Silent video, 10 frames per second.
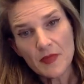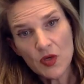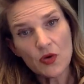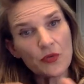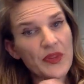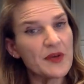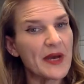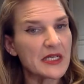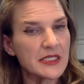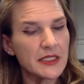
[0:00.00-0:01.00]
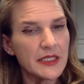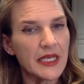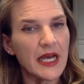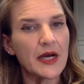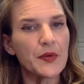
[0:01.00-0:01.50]
or with the
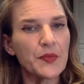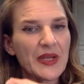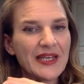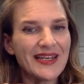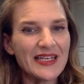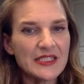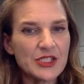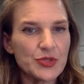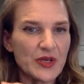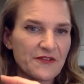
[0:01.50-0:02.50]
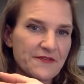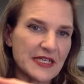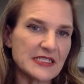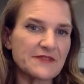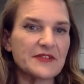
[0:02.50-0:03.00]
bacteria, we need to
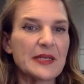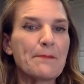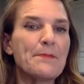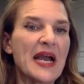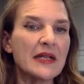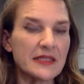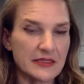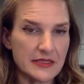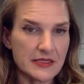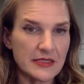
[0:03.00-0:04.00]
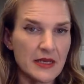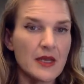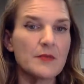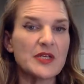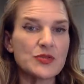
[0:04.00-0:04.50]
effectively balance
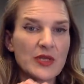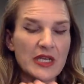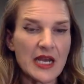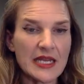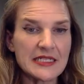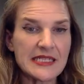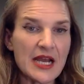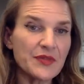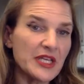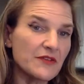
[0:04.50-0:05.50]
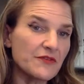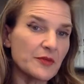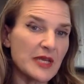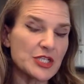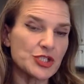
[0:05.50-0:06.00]
between cutting down the
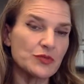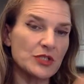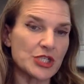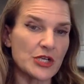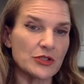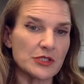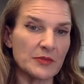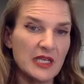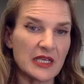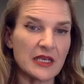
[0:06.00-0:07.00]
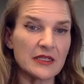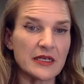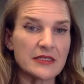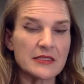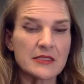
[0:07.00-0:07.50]
inflammation, which can ultimately kill
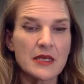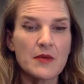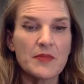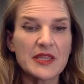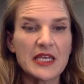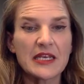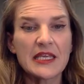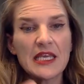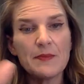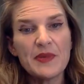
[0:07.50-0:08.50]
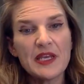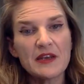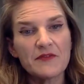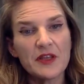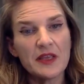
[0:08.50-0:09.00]
us, but then keeping
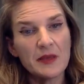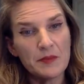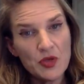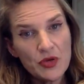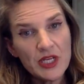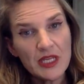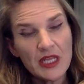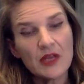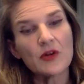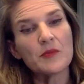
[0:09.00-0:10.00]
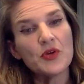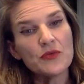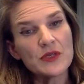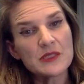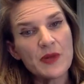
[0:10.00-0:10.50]
an immunity or
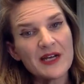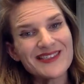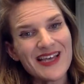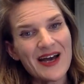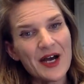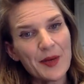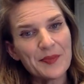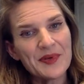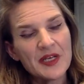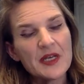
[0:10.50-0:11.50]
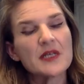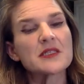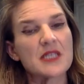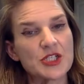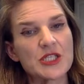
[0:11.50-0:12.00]
immune response up
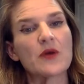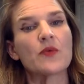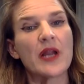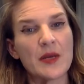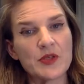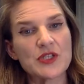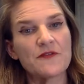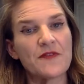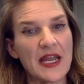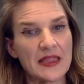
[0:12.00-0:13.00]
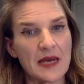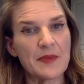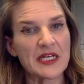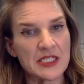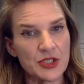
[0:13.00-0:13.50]
such that we're able to fight that
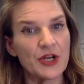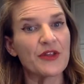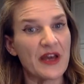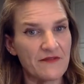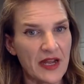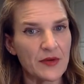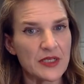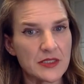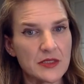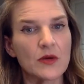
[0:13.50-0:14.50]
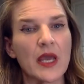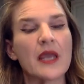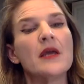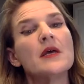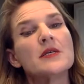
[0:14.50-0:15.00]
bacteria or that virus,
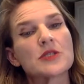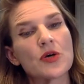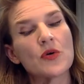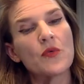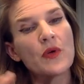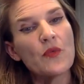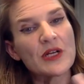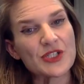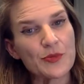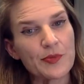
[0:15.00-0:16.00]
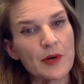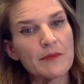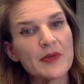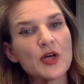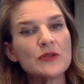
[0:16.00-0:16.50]
okay? So we want to
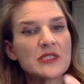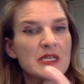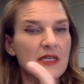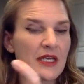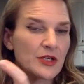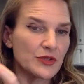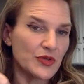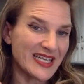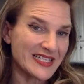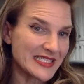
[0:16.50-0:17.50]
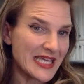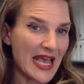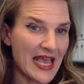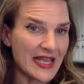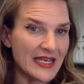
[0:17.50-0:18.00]
promote interleukin
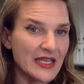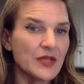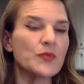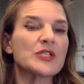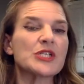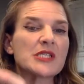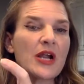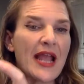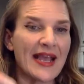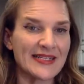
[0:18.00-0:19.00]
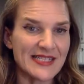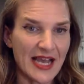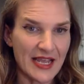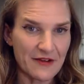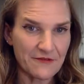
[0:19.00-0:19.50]
10, which is our
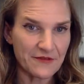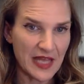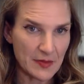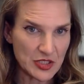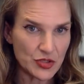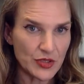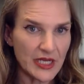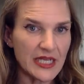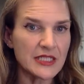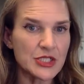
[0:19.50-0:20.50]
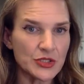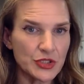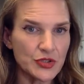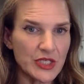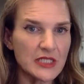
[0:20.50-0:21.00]
anti-inflammatory
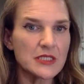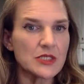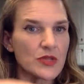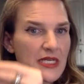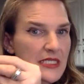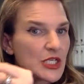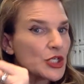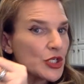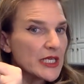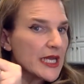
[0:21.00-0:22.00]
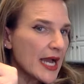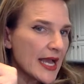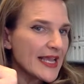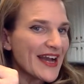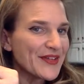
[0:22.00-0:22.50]
interleukin. So that's a good
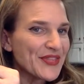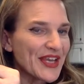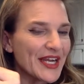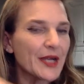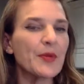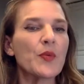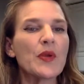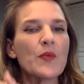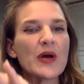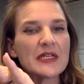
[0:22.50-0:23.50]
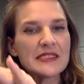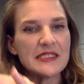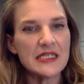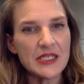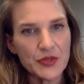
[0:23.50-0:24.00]
guy out there, but we want to
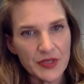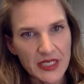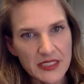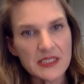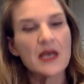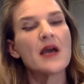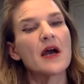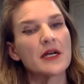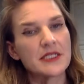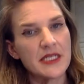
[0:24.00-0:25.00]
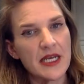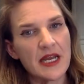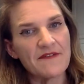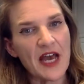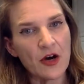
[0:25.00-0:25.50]
decrease our
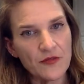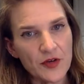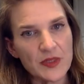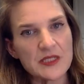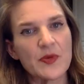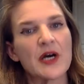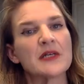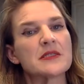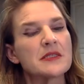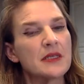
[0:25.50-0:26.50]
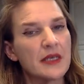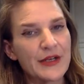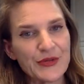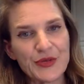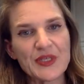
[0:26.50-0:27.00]
TNF alpha response,
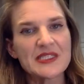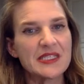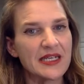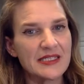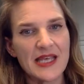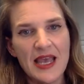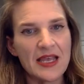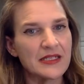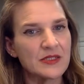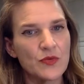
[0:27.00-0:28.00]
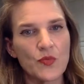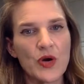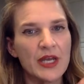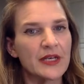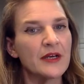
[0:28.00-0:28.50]
interleukin 6, 8,
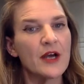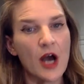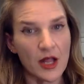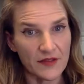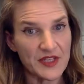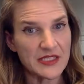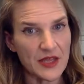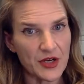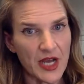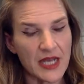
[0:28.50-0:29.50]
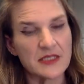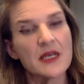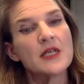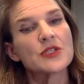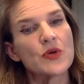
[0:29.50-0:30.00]
1, all of these other guys.
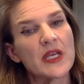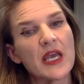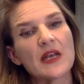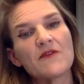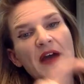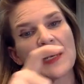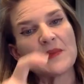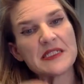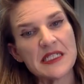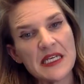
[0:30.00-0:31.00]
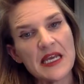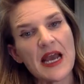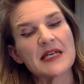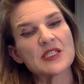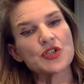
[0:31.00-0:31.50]
So again, vitamin D
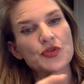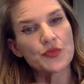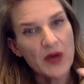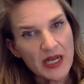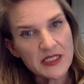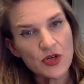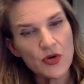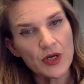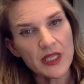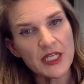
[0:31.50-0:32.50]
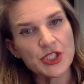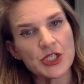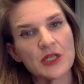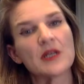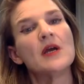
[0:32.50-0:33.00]
has a direct
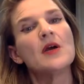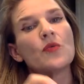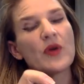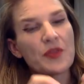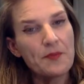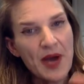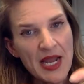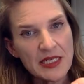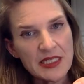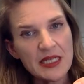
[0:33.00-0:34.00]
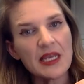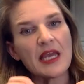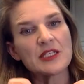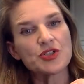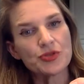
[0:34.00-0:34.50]
correlation with binding
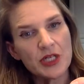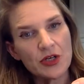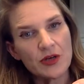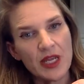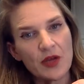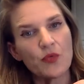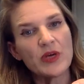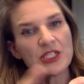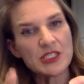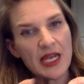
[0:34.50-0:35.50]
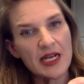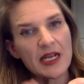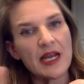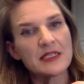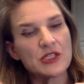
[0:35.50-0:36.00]
and triggering which
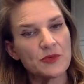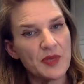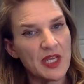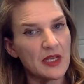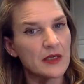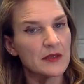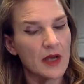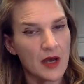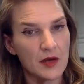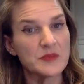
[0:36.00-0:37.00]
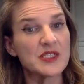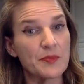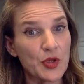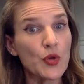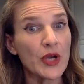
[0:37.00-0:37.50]
cytokines are being
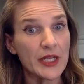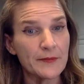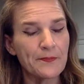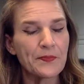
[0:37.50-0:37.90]
deployed.